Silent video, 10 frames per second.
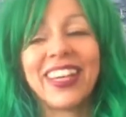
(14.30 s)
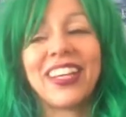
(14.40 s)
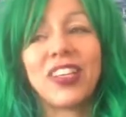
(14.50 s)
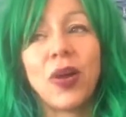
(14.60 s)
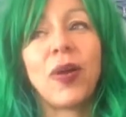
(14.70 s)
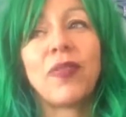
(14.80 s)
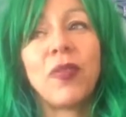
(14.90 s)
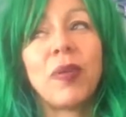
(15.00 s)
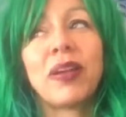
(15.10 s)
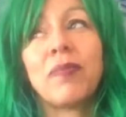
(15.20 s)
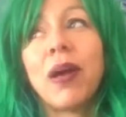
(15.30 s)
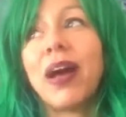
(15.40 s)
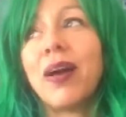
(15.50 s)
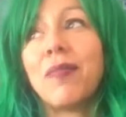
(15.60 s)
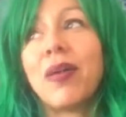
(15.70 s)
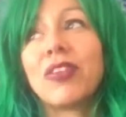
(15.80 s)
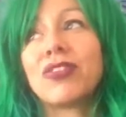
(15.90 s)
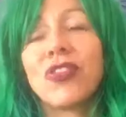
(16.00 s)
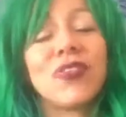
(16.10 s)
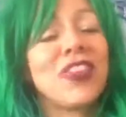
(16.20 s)
I know everybody bah
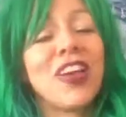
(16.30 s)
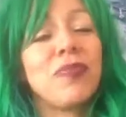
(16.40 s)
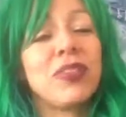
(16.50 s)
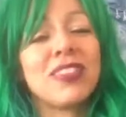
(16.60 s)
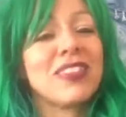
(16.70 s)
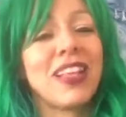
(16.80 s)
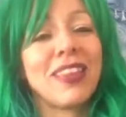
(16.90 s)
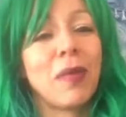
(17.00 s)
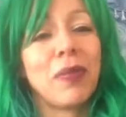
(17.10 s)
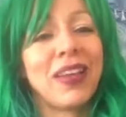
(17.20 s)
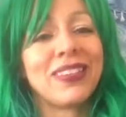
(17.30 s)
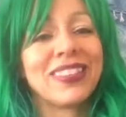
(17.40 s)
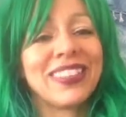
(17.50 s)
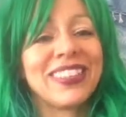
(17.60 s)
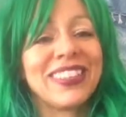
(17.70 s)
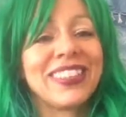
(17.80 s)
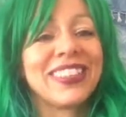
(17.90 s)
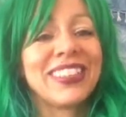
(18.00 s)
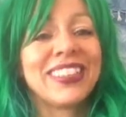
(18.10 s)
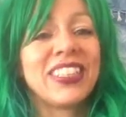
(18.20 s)
humbugs over that, but it's not that bad.
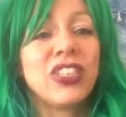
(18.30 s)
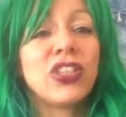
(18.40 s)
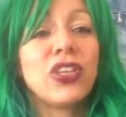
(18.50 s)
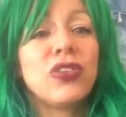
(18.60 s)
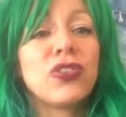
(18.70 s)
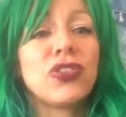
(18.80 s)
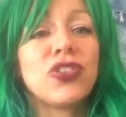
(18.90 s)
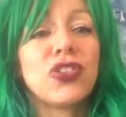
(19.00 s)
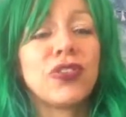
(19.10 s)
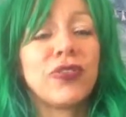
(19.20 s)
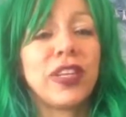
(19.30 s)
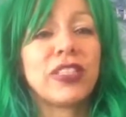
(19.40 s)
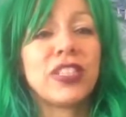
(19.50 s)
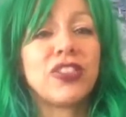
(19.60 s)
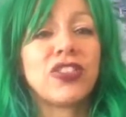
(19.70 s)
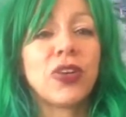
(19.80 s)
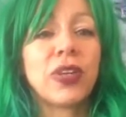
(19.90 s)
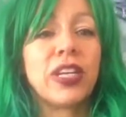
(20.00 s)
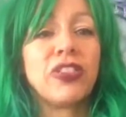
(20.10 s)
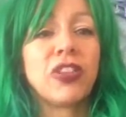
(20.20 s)
You can use it to your advantage.
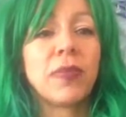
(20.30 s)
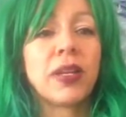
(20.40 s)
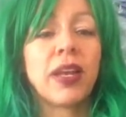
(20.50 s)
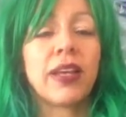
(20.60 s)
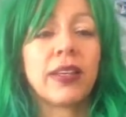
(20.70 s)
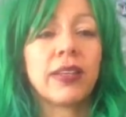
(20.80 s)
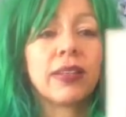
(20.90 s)
Okay, Gemini.